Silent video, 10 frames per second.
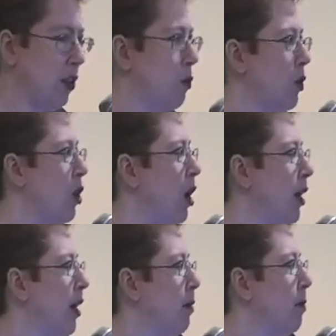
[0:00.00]
since we're
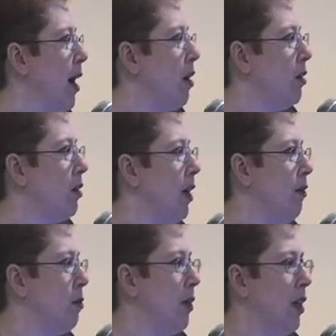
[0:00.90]
talking about
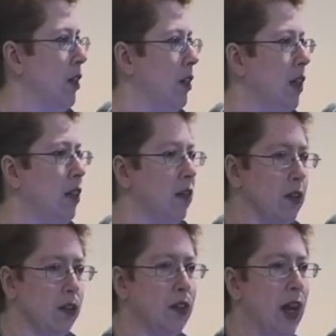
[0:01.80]
government and legal,
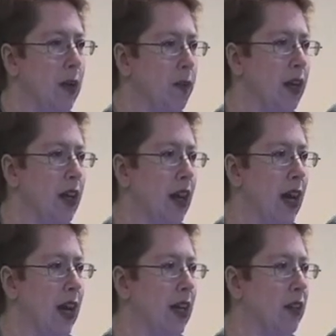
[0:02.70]
there's got to be
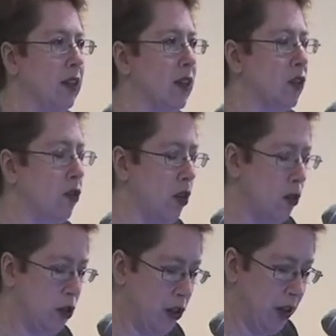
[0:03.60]
a
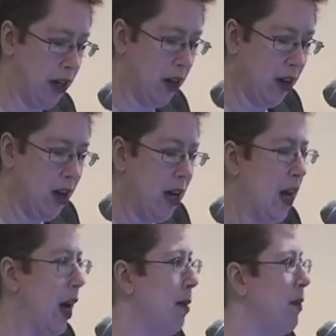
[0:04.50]
disclosure here.
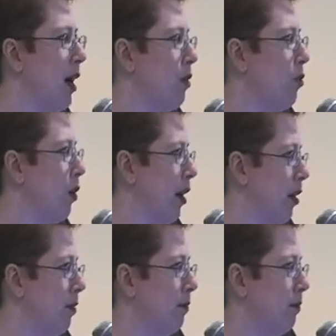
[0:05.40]
I'm not a
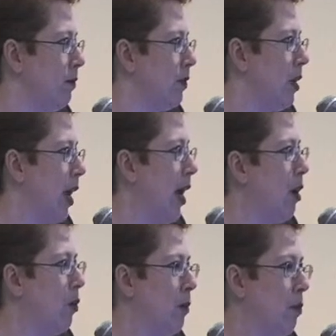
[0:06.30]
lawyer. I
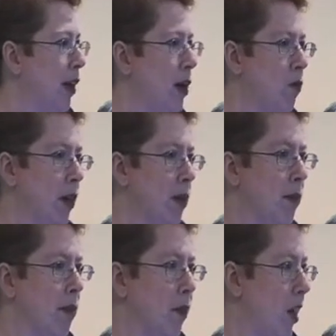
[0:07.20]
only play one in
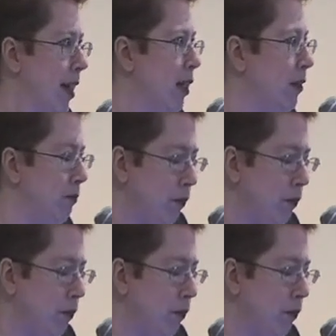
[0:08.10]
my mind.